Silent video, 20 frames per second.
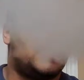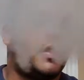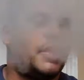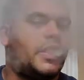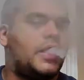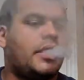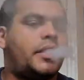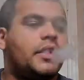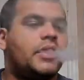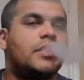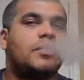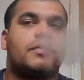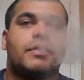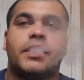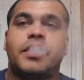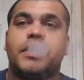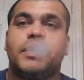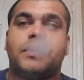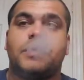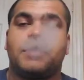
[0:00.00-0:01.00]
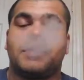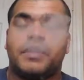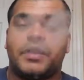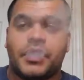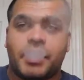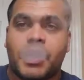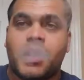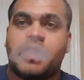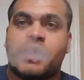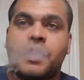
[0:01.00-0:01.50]
This one is,
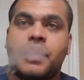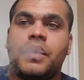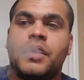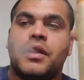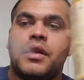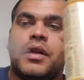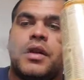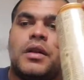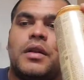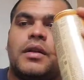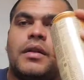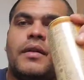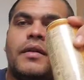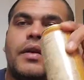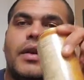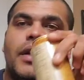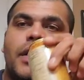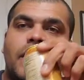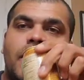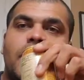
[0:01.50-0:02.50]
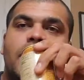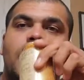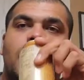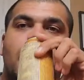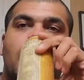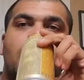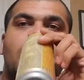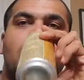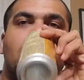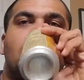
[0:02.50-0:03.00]
again, here in
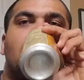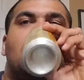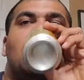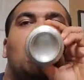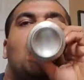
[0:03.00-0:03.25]
Canada.